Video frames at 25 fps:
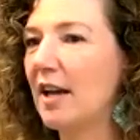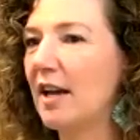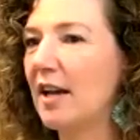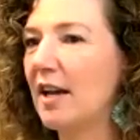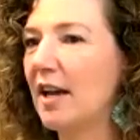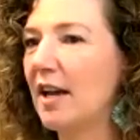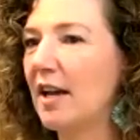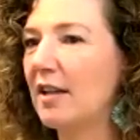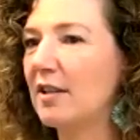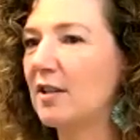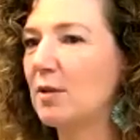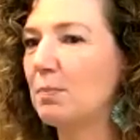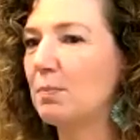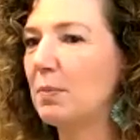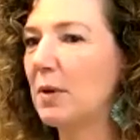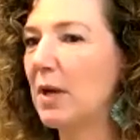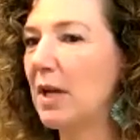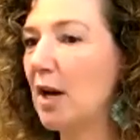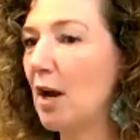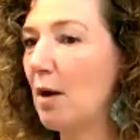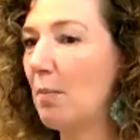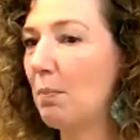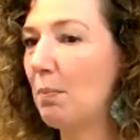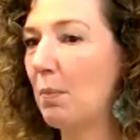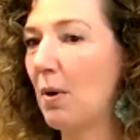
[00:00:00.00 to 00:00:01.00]
It's been
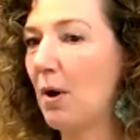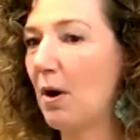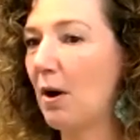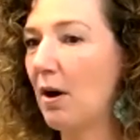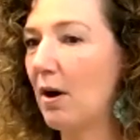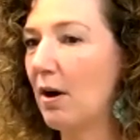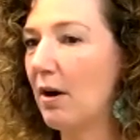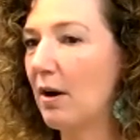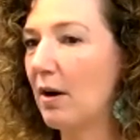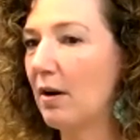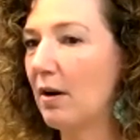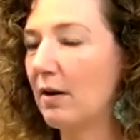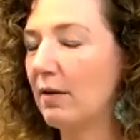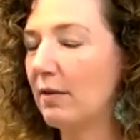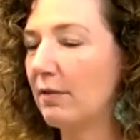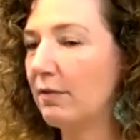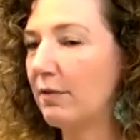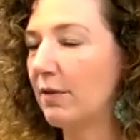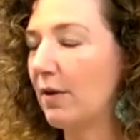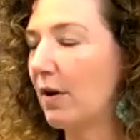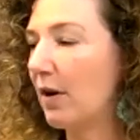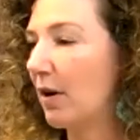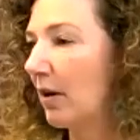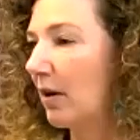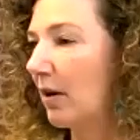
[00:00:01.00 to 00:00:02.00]
a part of
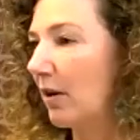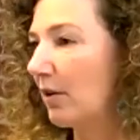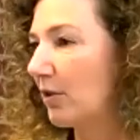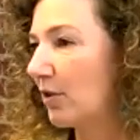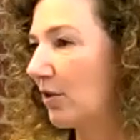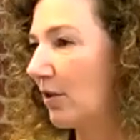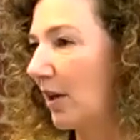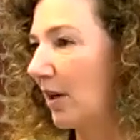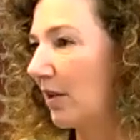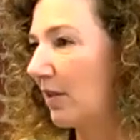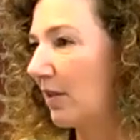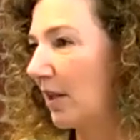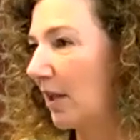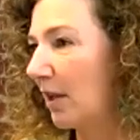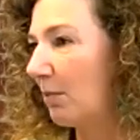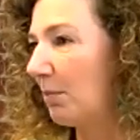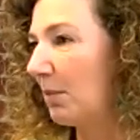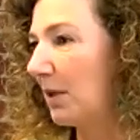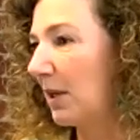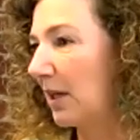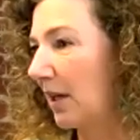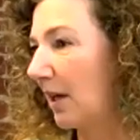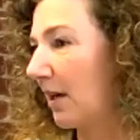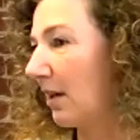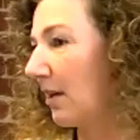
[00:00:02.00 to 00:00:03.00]
our culture, I think,
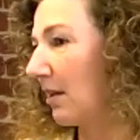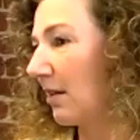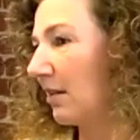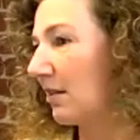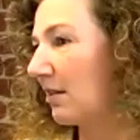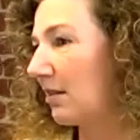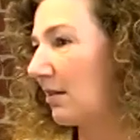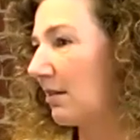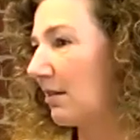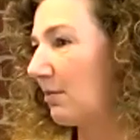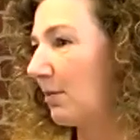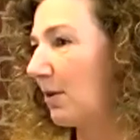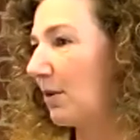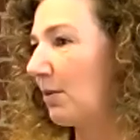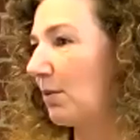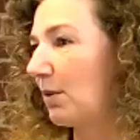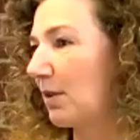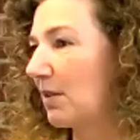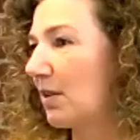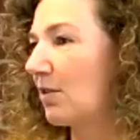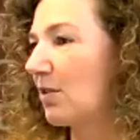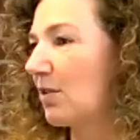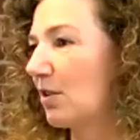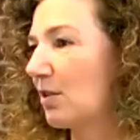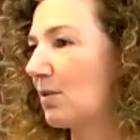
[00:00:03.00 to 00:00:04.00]
because we were
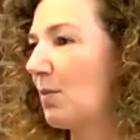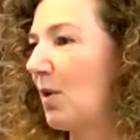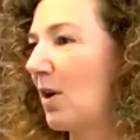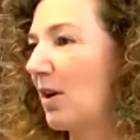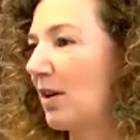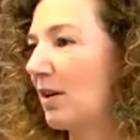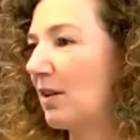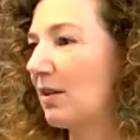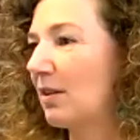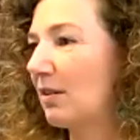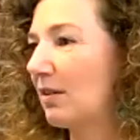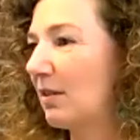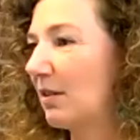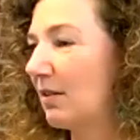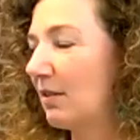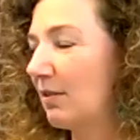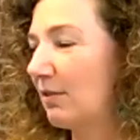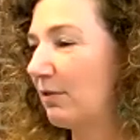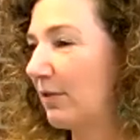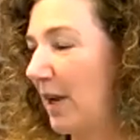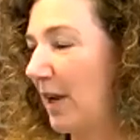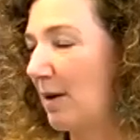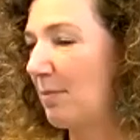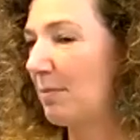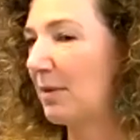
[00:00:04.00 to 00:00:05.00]
such a small
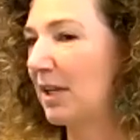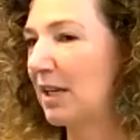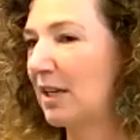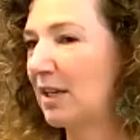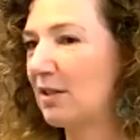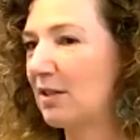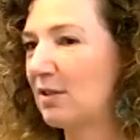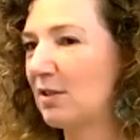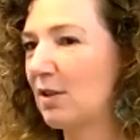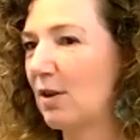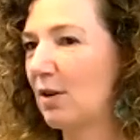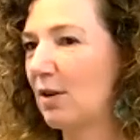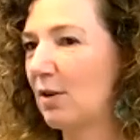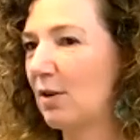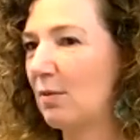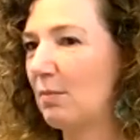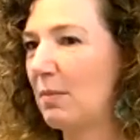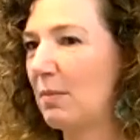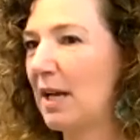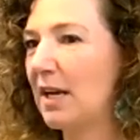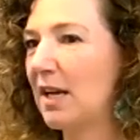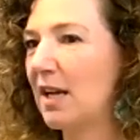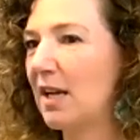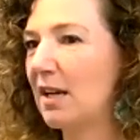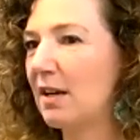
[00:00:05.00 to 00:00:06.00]
family. So
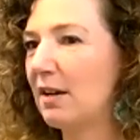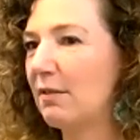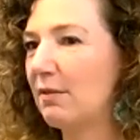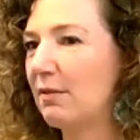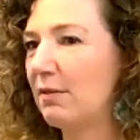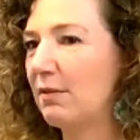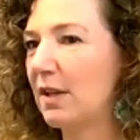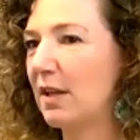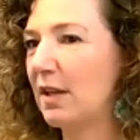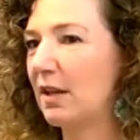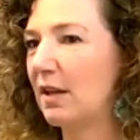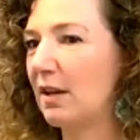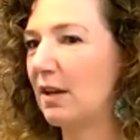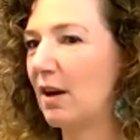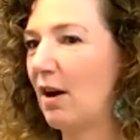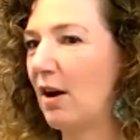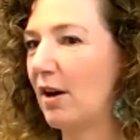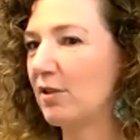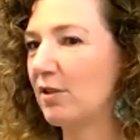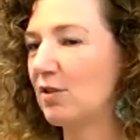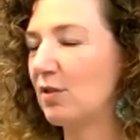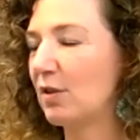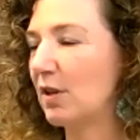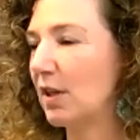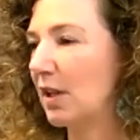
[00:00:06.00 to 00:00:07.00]
many of the
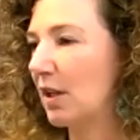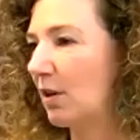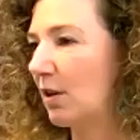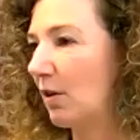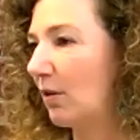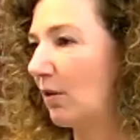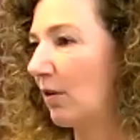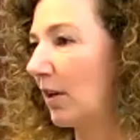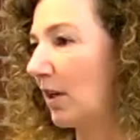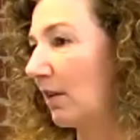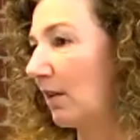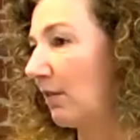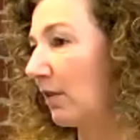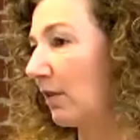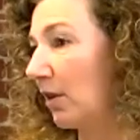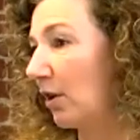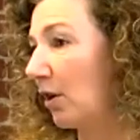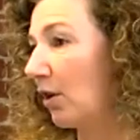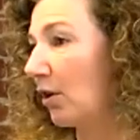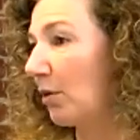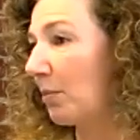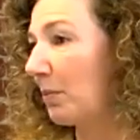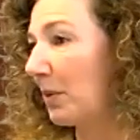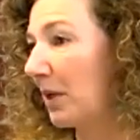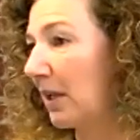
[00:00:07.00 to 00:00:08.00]
Austrian or even
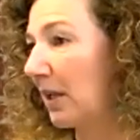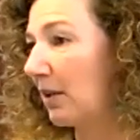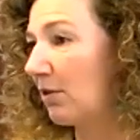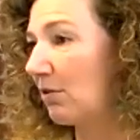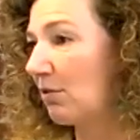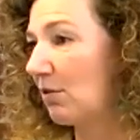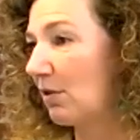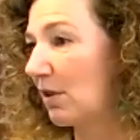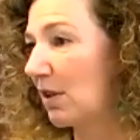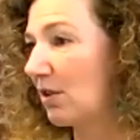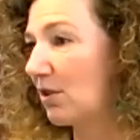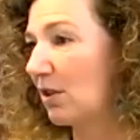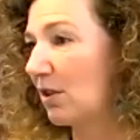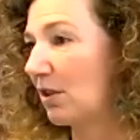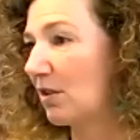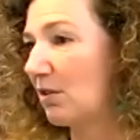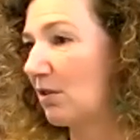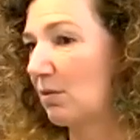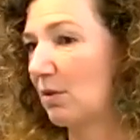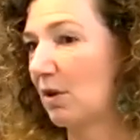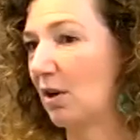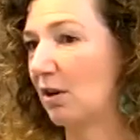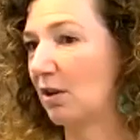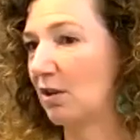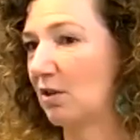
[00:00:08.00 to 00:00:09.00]
European
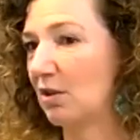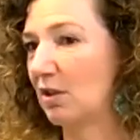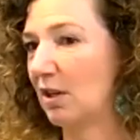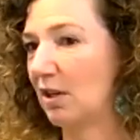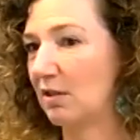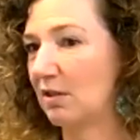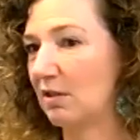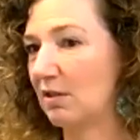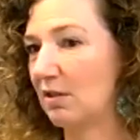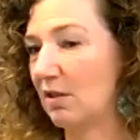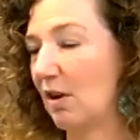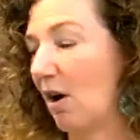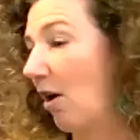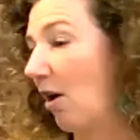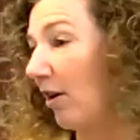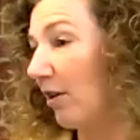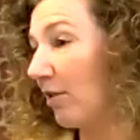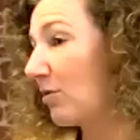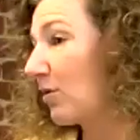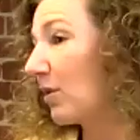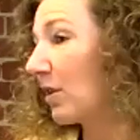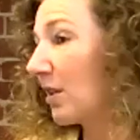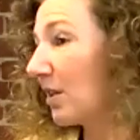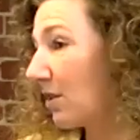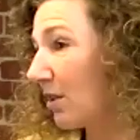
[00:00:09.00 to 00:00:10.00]
traditions are
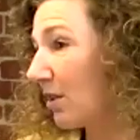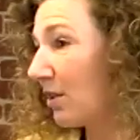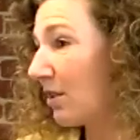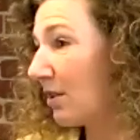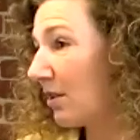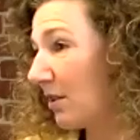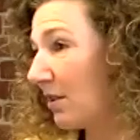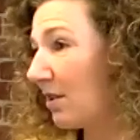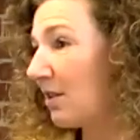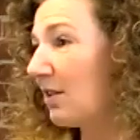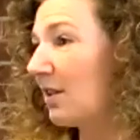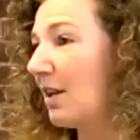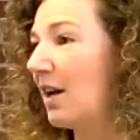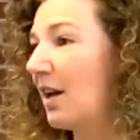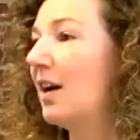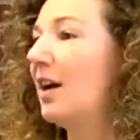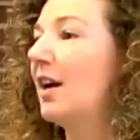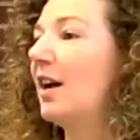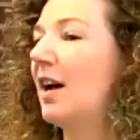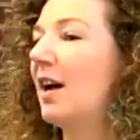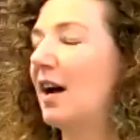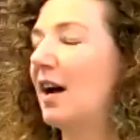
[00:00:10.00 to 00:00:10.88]
just our traditions.